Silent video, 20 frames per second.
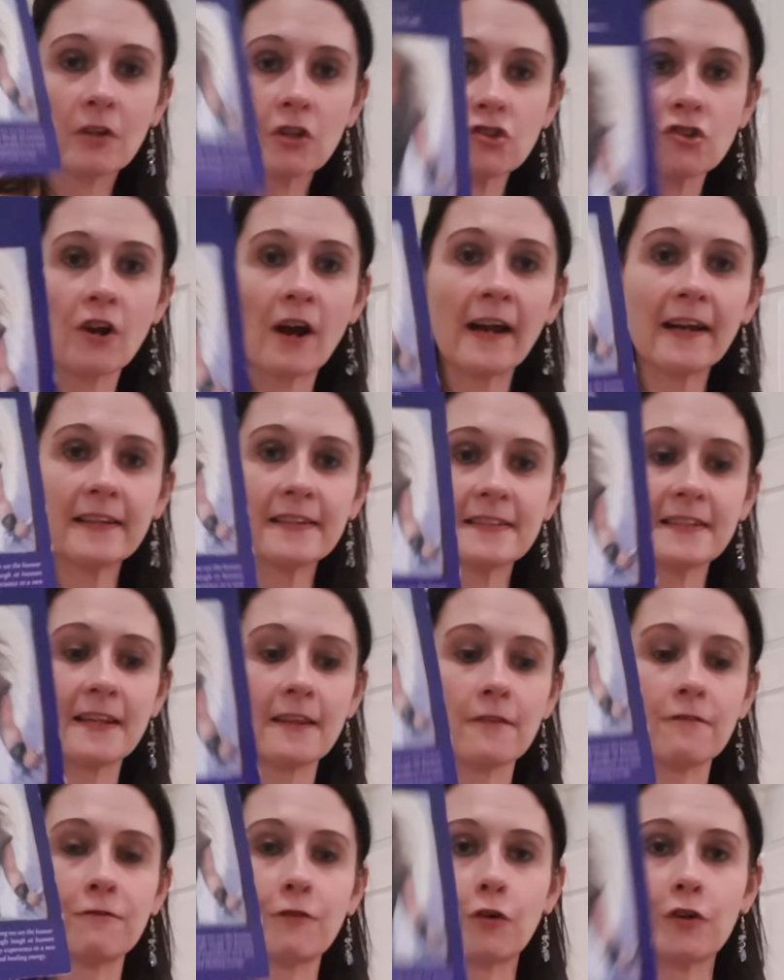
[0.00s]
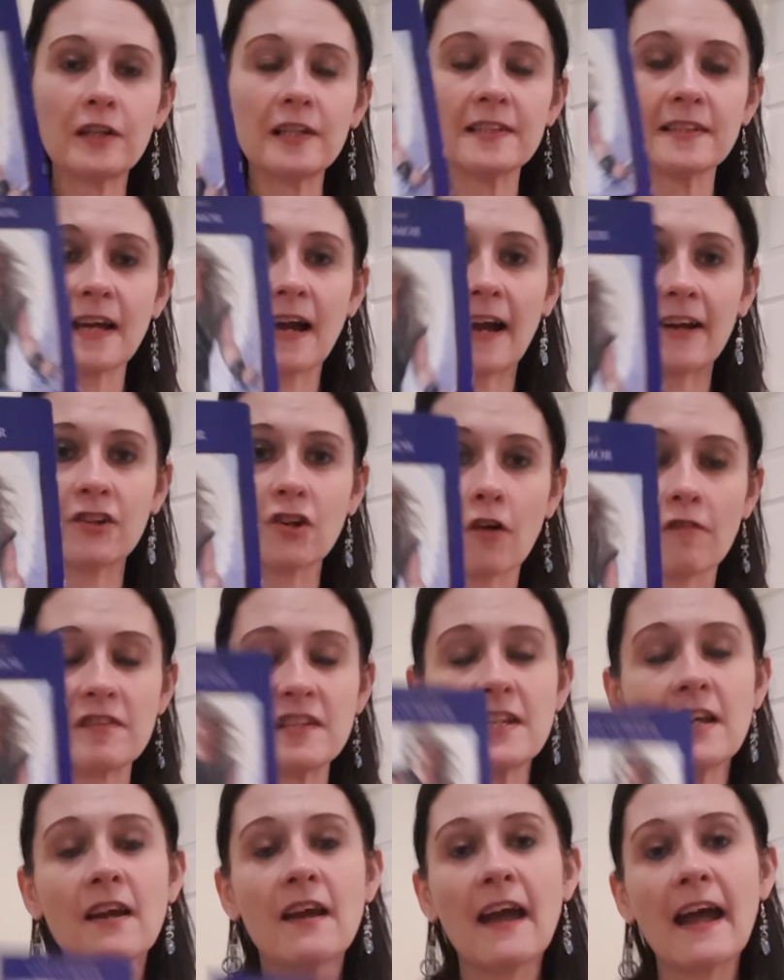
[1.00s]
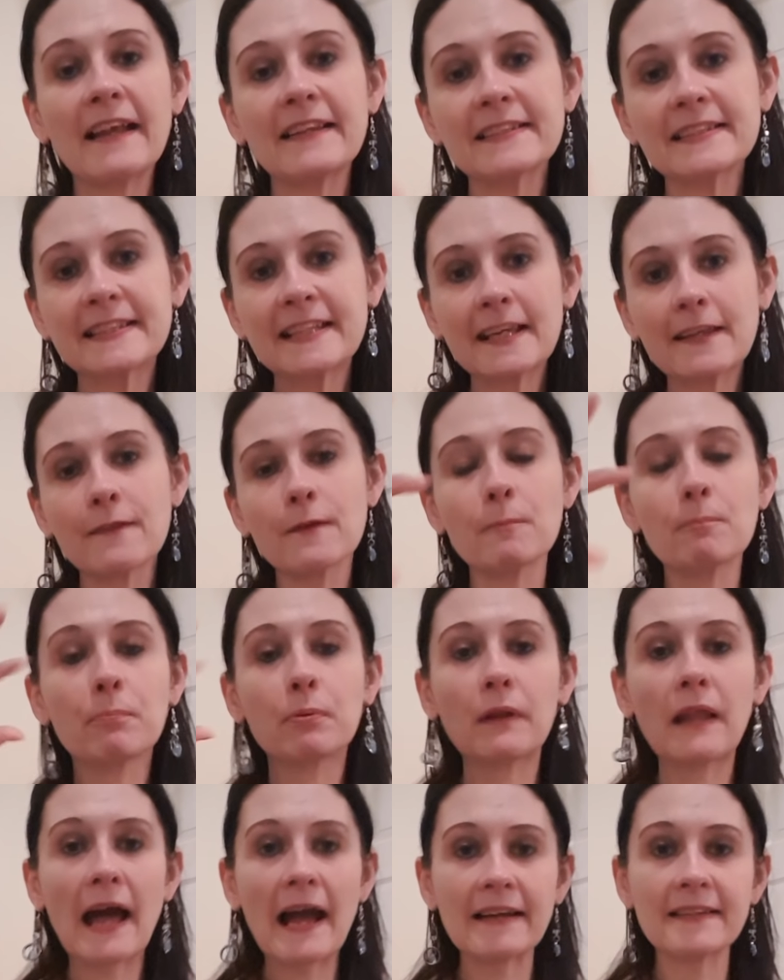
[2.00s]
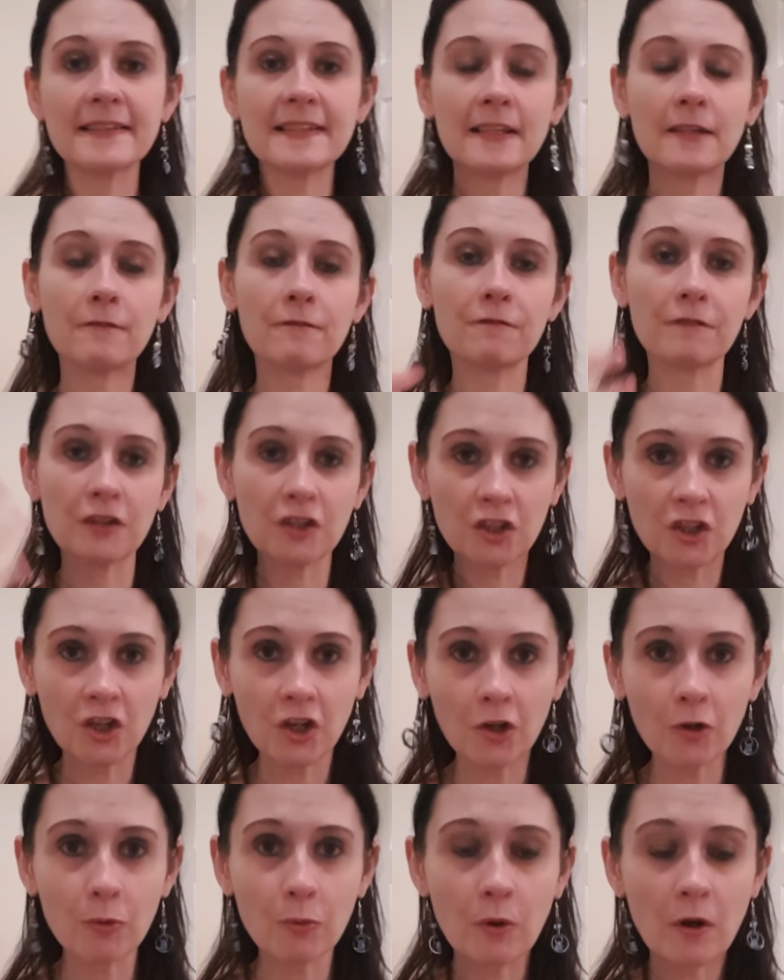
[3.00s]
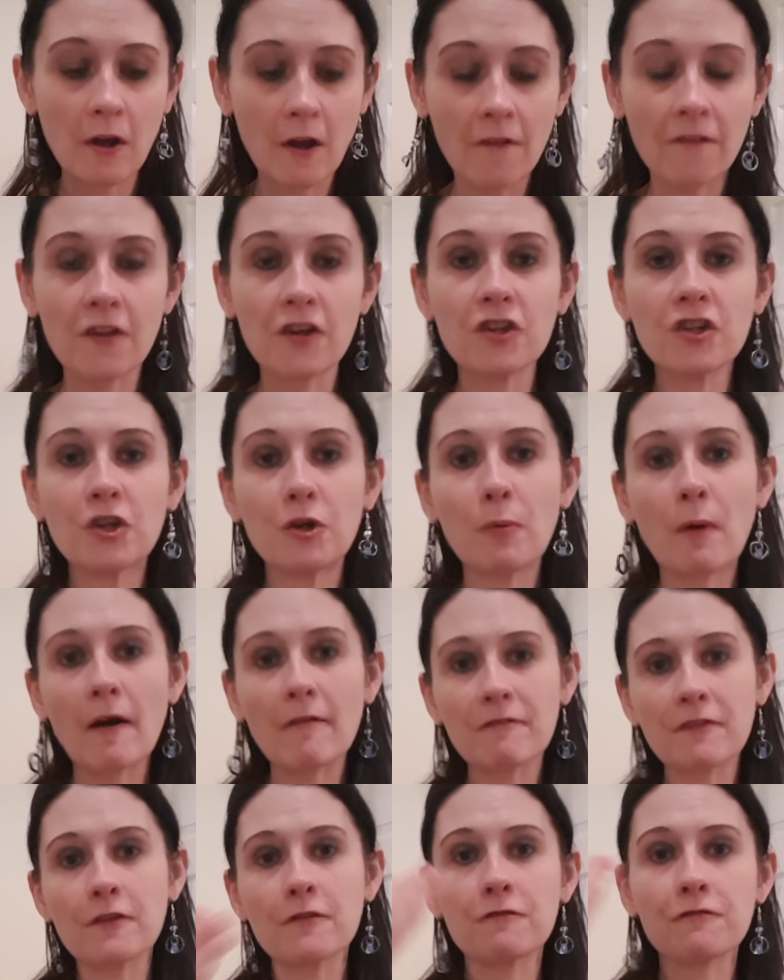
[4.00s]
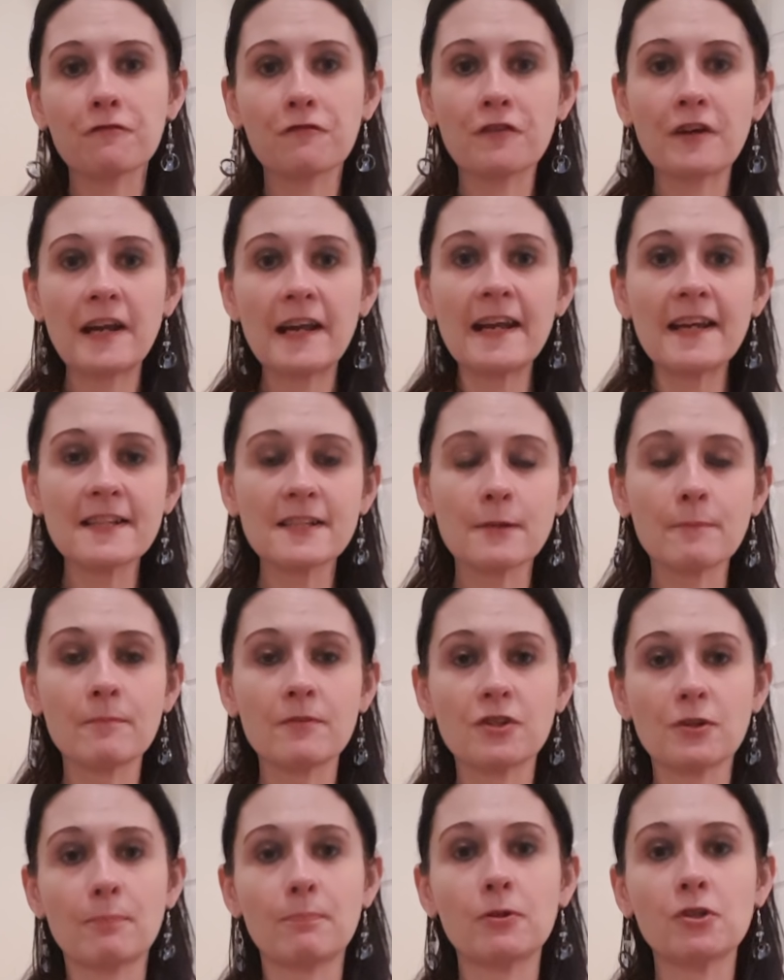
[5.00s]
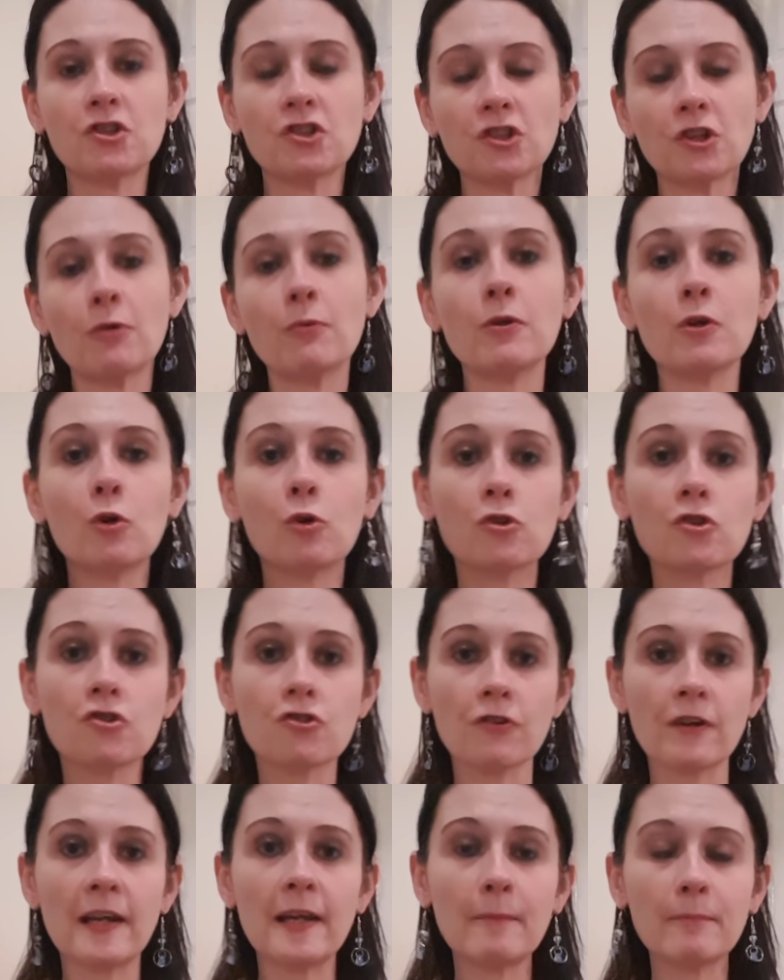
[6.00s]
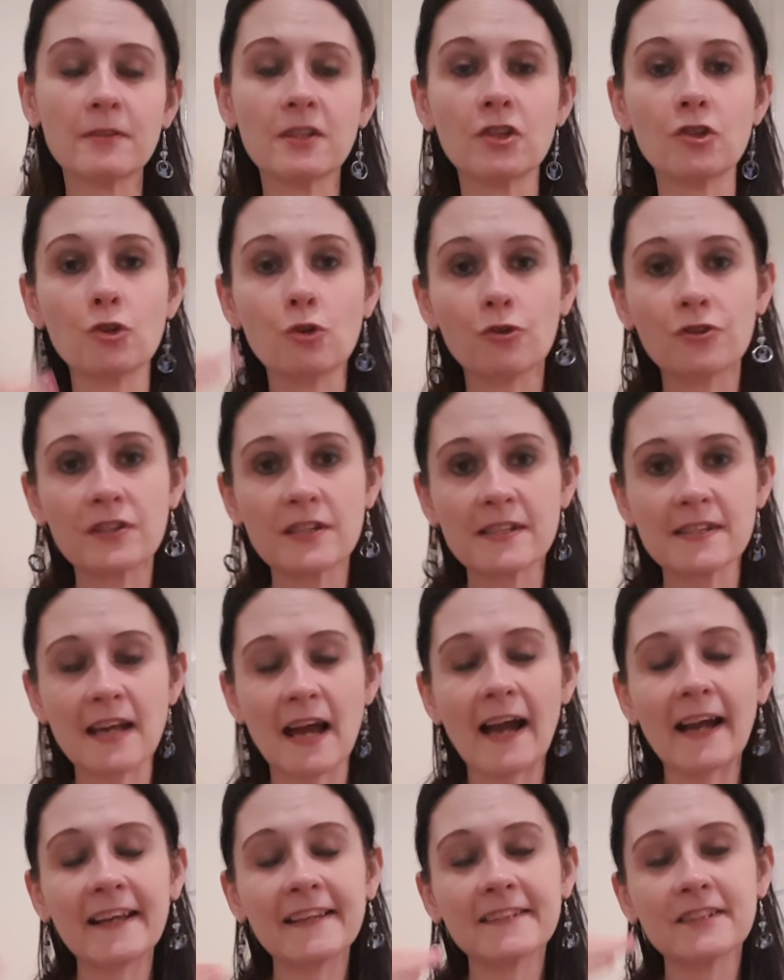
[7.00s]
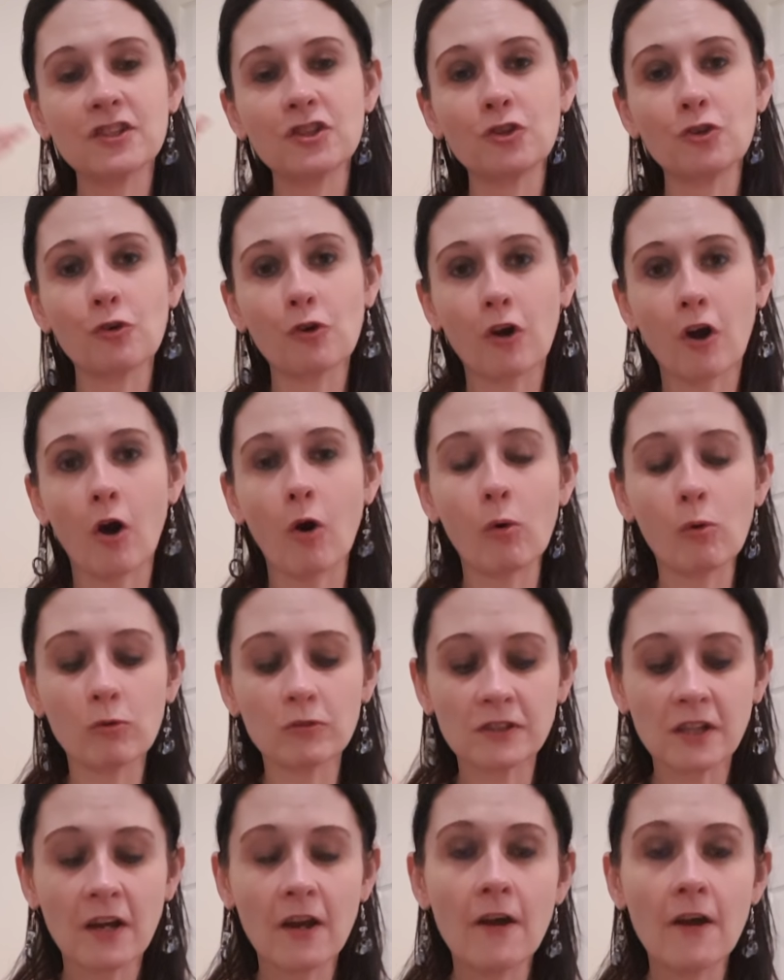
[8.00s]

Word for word: Try and see the funny side of it and see the blessing for you that you have the freedom to pursue your dreams and your desires and your goals.